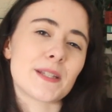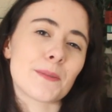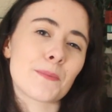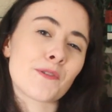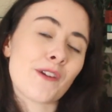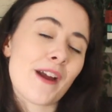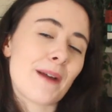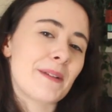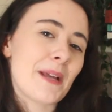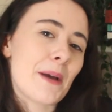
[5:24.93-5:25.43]

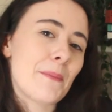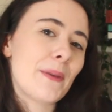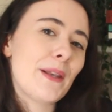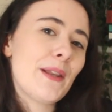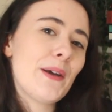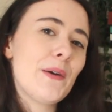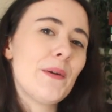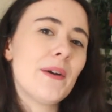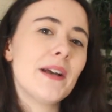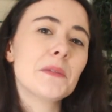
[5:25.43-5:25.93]
subscribe down
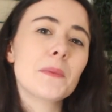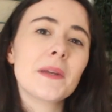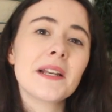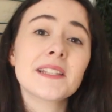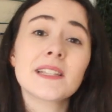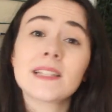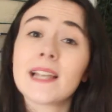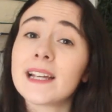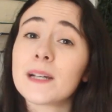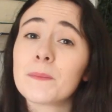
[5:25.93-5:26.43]
below as well
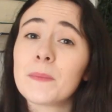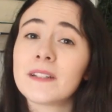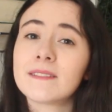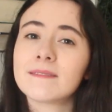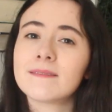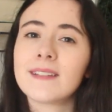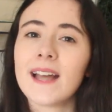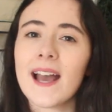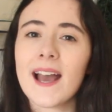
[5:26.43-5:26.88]
as the like button,